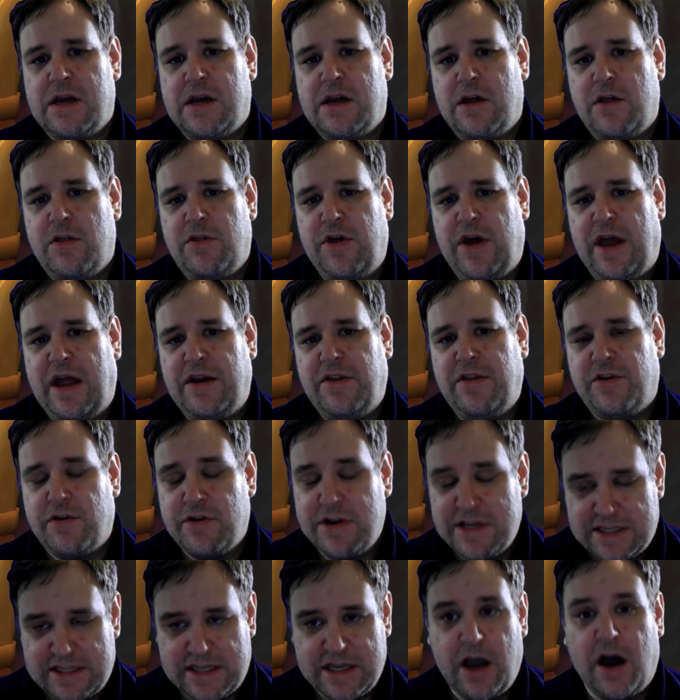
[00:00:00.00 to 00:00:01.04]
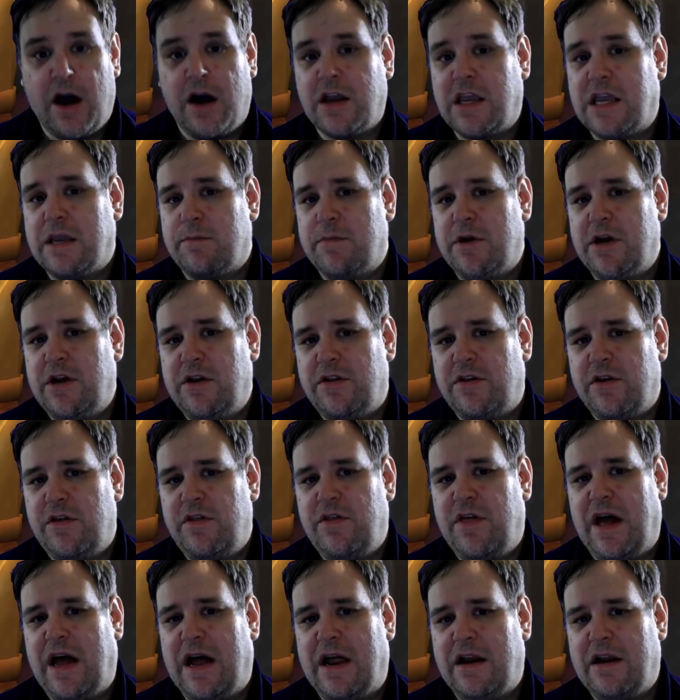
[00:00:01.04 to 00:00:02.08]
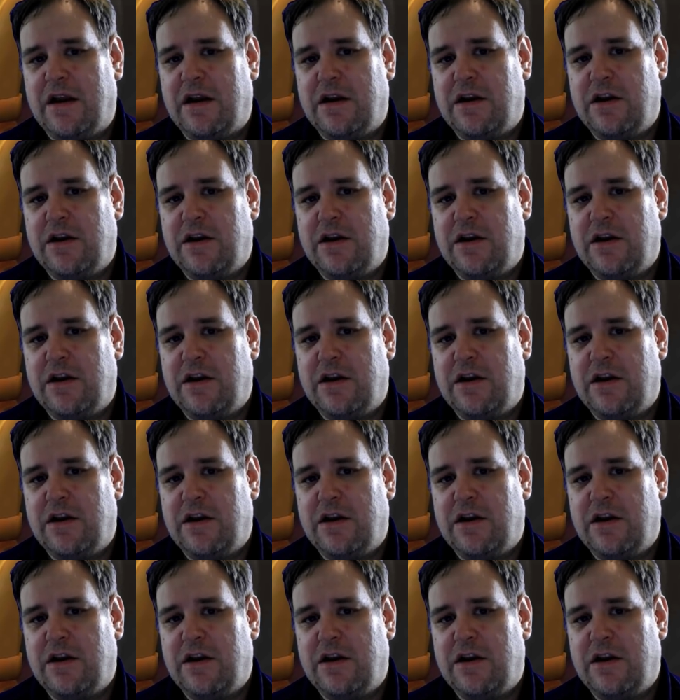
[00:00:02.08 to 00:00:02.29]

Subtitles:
then there is the argument that that